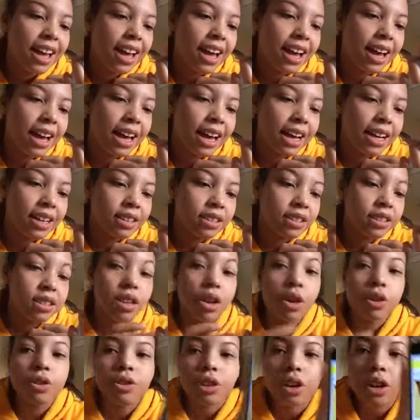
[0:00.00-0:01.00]
And
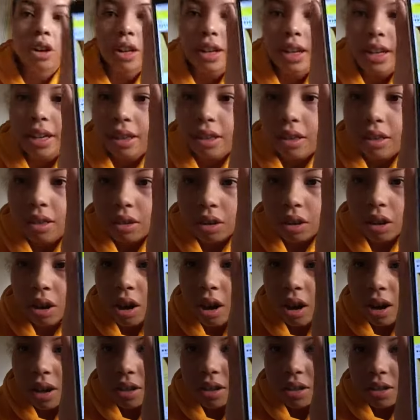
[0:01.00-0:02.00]
those are like the
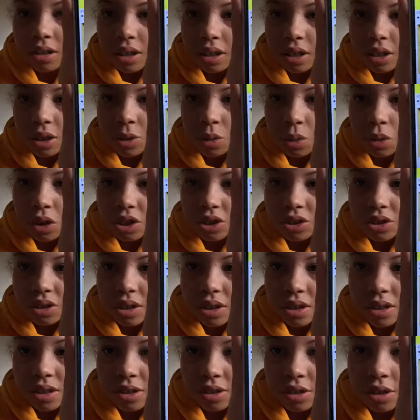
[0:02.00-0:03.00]
colours and
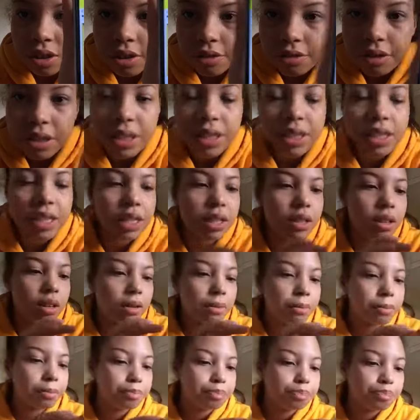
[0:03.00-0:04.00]
swatches, you can't really see
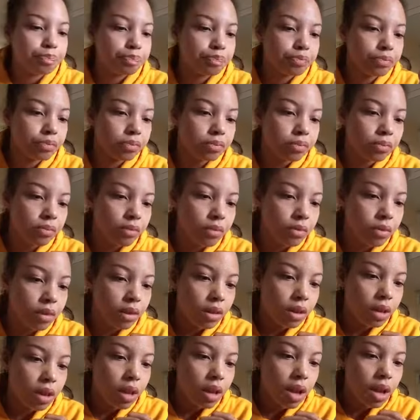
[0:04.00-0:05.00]
them.
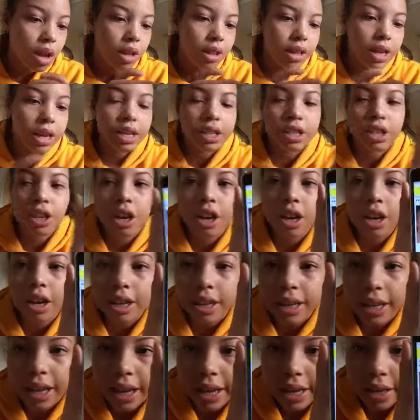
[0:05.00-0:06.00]
That's
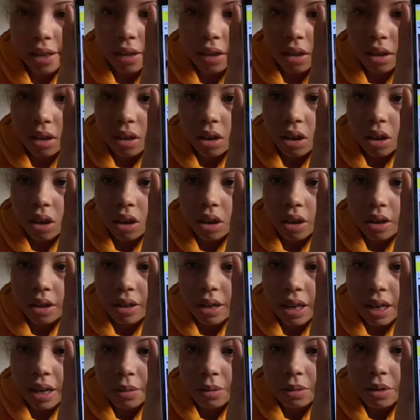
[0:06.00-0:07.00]
her like,
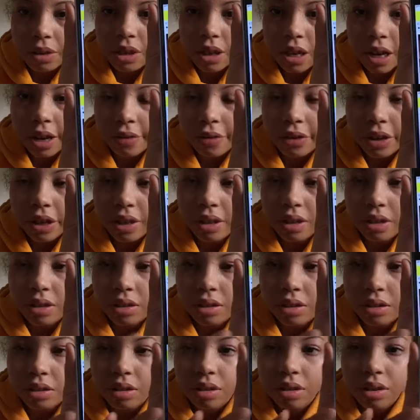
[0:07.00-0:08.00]
that was, I think,
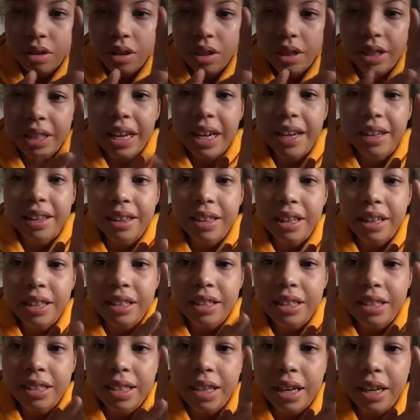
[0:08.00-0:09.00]
yeah,
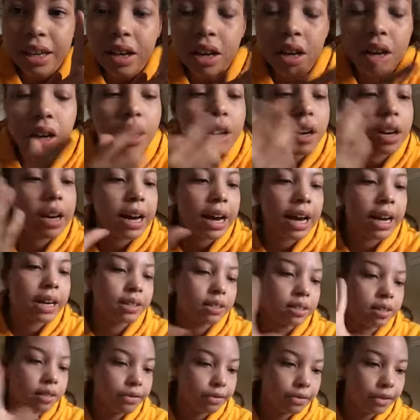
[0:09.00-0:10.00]
this is like her
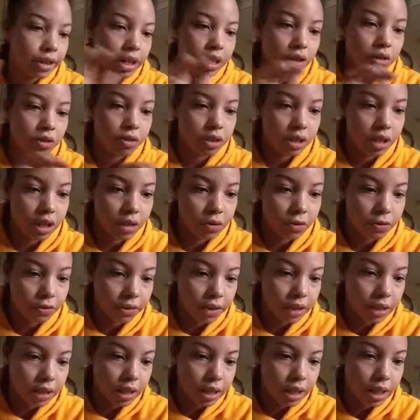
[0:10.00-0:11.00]
ad thing on it,
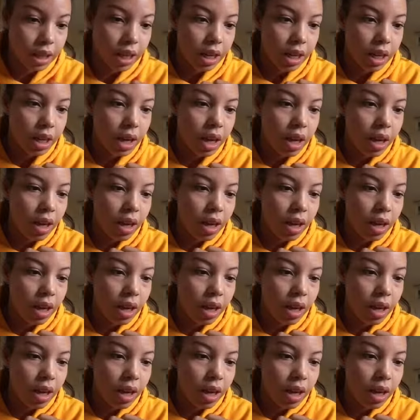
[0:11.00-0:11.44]
obviously.